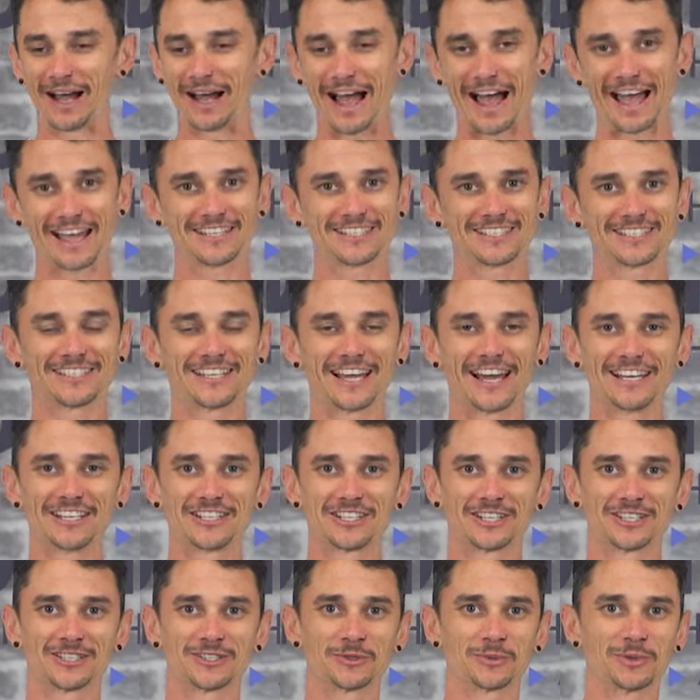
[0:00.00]
aid
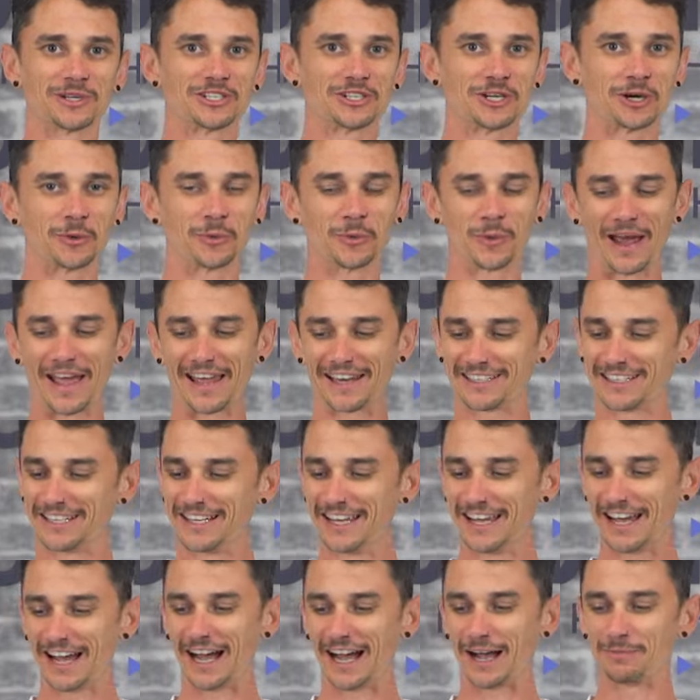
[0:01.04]
stations which are wet.
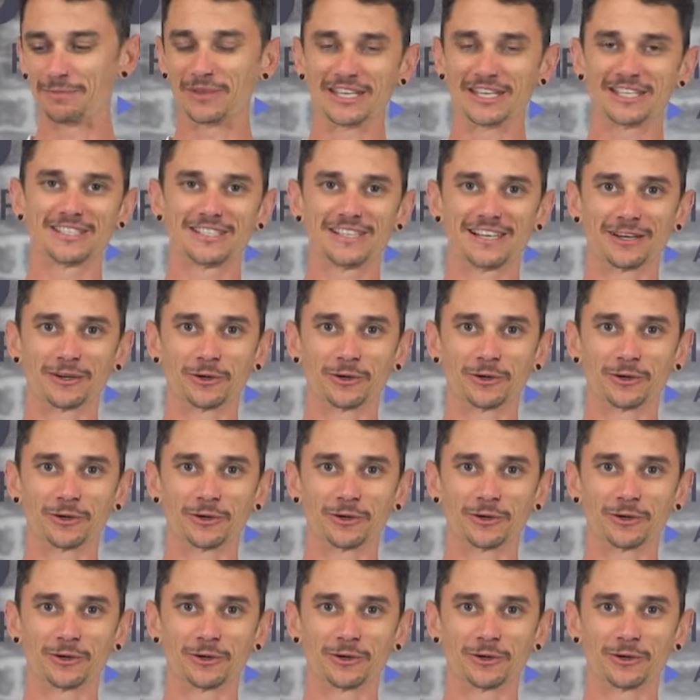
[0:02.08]
This thing